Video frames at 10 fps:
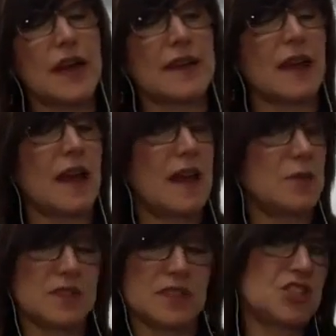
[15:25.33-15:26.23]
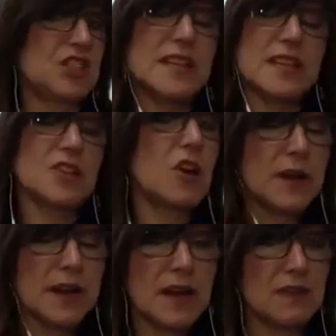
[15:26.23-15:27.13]
and I'm legit in
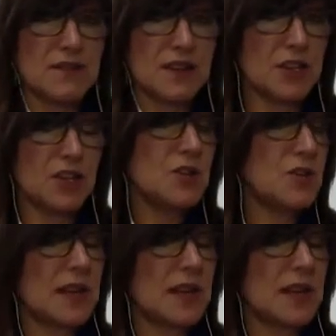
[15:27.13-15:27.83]
going off on you,